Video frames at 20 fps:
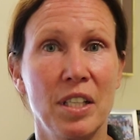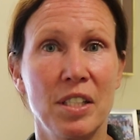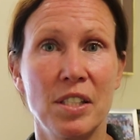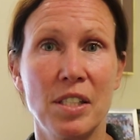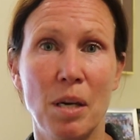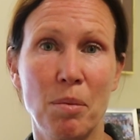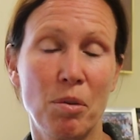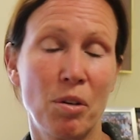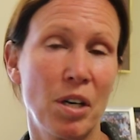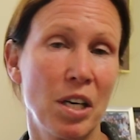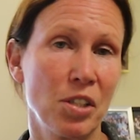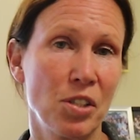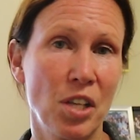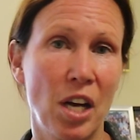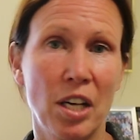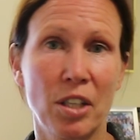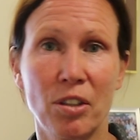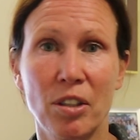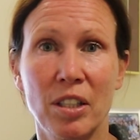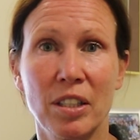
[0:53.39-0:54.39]
and some were our
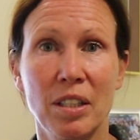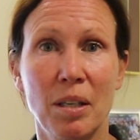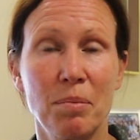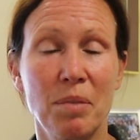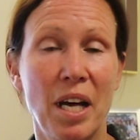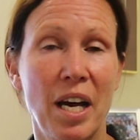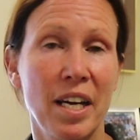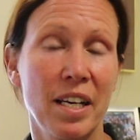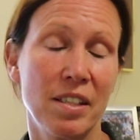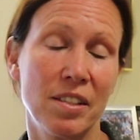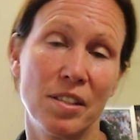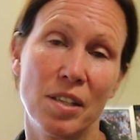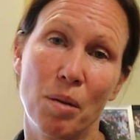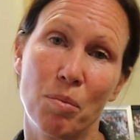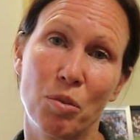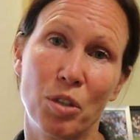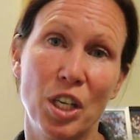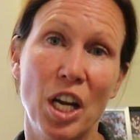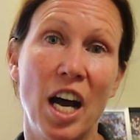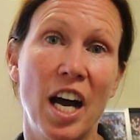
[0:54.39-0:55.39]
soccer alumni and
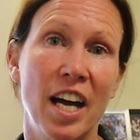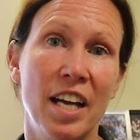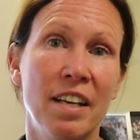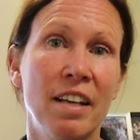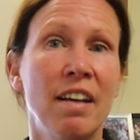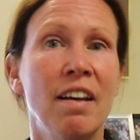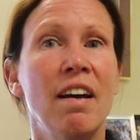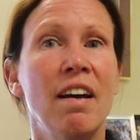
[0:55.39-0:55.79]
some were not,